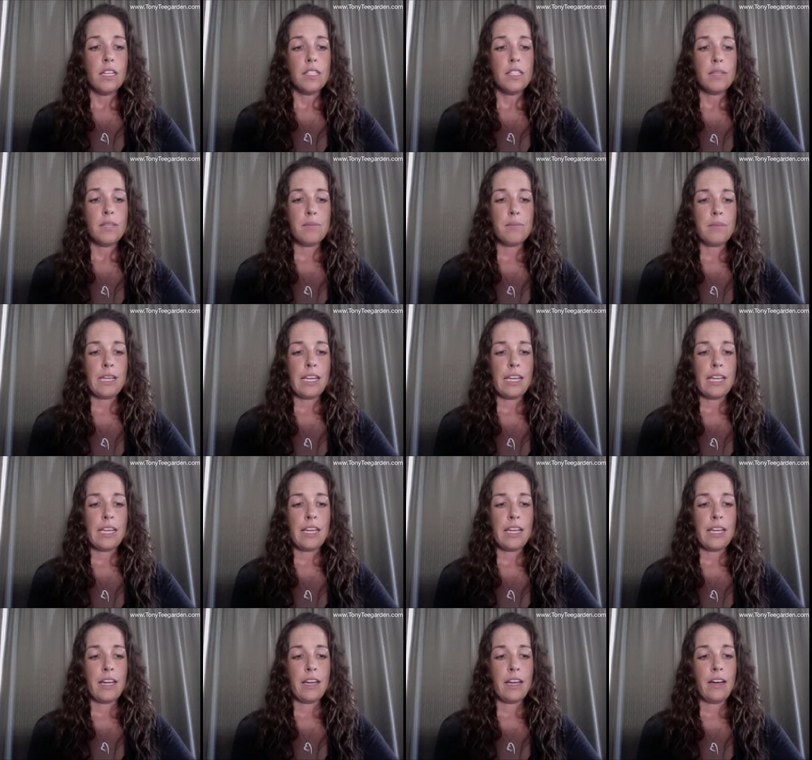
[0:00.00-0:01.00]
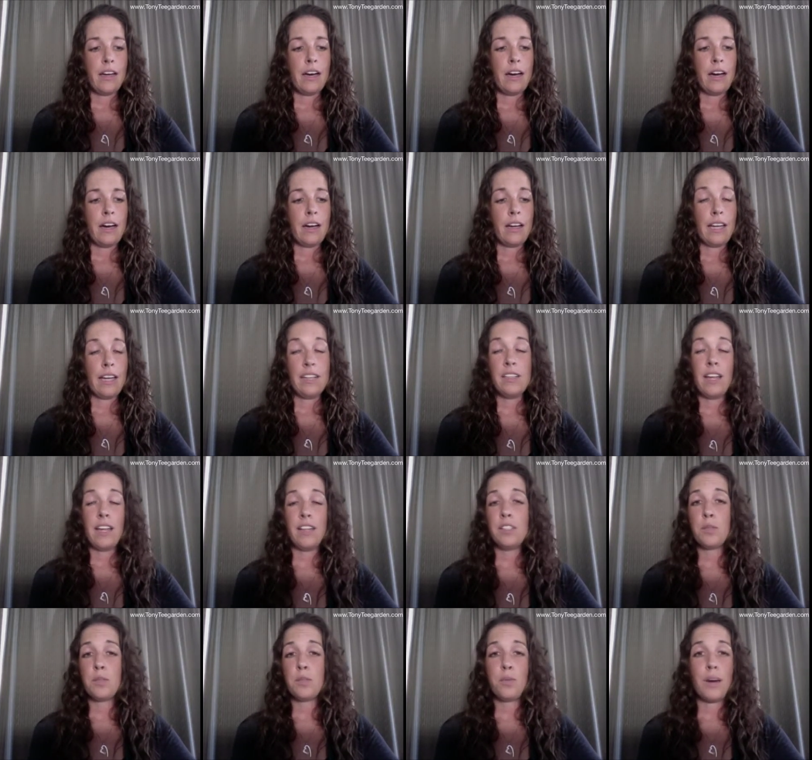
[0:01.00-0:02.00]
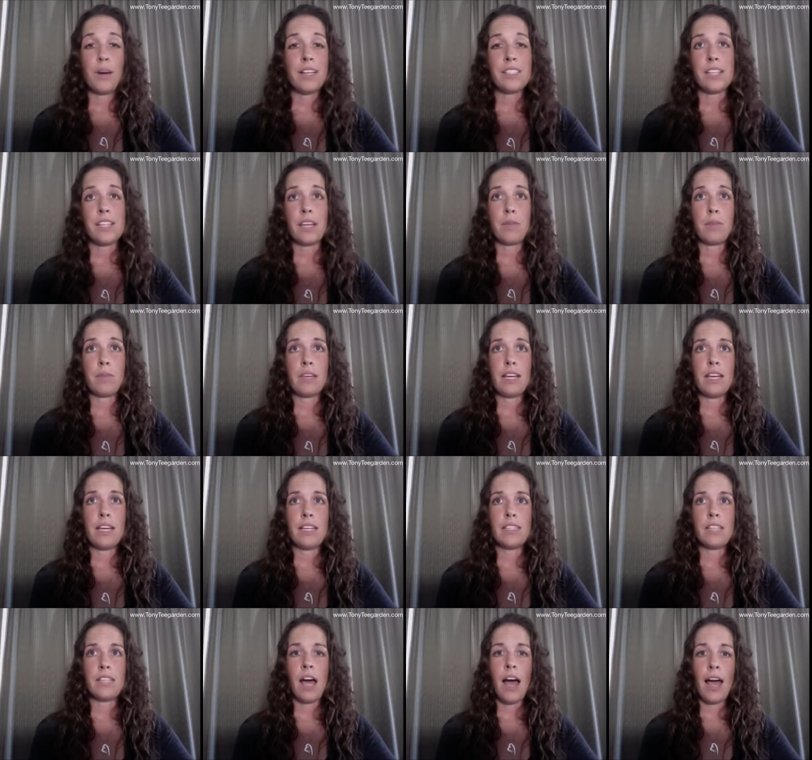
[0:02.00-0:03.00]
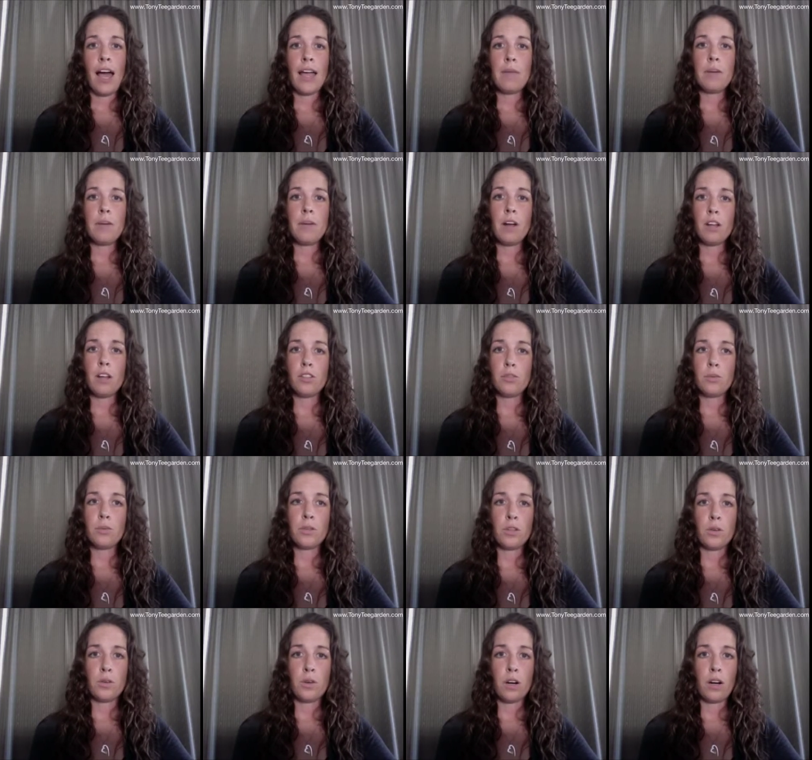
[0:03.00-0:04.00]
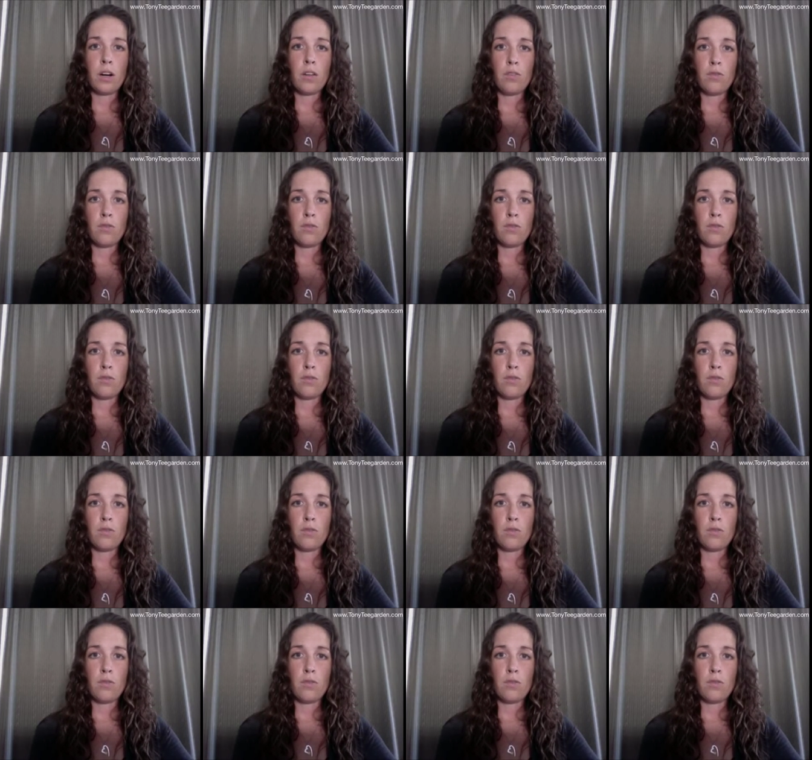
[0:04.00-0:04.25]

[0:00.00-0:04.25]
to me and depressing, because I'm an entrepreneur